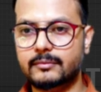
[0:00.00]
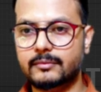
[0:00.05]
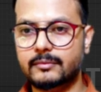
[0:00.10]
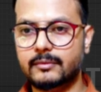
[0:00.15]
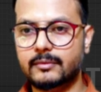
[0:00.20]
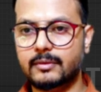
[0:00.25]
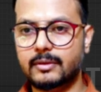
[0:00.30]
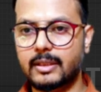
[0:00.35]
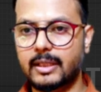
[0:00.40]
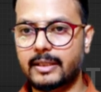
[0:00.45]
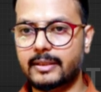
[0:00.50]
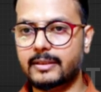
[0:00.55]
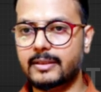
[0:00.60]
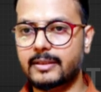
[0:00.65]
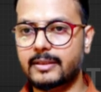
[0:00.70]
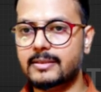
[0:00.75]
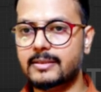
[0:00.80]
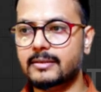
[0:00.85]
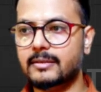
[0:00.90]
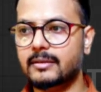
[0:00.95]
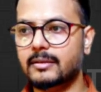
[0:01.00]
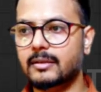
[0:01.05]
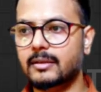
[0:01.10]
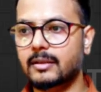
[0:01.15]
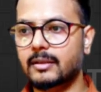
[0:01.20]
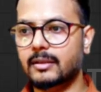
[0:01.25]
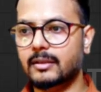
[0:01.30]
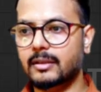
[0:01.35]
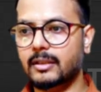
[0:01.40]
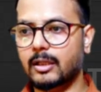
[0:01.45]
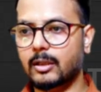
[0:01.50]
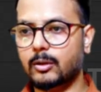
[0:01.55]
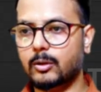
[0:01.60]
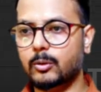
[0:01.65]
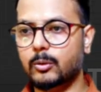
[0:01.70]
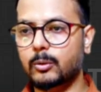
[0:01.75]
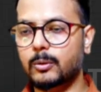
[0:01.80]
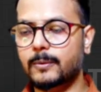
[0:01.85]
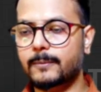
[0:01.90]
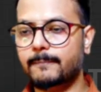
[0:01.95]
like this yeah cool
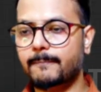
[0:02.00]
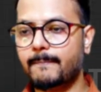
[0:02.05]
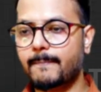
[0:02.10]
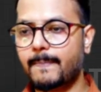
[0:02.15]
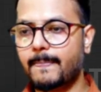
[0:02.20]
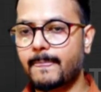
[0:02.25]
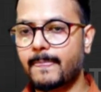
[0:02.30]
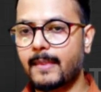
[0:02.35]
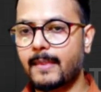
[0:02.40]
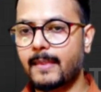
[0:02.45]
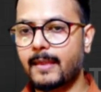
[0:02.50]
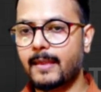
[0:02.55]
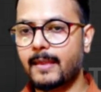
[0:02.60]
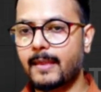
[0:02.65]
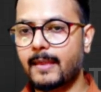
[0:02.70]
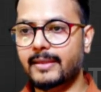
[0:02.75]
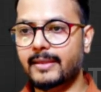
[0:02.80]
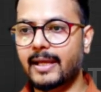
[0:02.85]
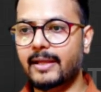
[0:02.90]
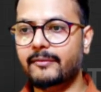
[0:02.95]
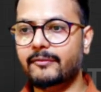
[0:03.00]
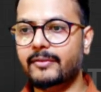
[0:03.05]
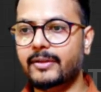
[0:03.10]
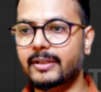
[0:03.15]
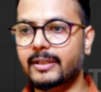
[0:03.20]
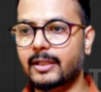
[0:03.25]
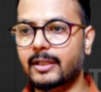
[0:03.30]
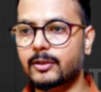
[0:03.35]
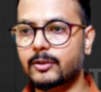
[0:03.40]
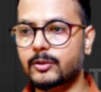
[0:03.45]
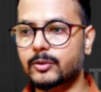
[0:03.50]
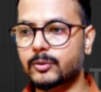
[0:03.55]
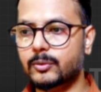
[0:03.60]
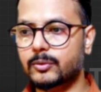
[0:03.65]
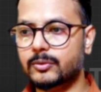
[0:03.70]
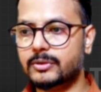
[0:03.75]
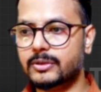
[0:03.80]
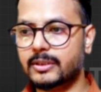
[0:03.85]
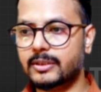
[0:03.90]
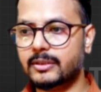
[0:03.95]
then we can use
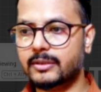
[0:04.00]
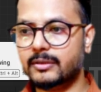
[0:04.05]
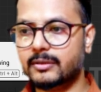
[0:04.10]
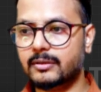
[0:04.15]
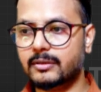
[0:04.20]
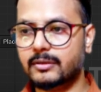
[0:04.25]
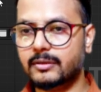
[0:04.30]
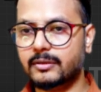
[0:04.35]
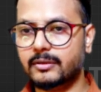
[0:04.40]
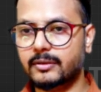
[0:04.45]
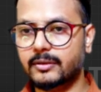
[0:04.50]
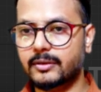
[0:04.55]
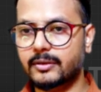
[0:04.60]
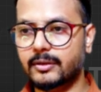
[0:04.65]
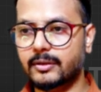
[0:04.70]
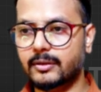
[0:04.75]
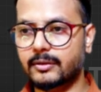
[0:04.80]
it here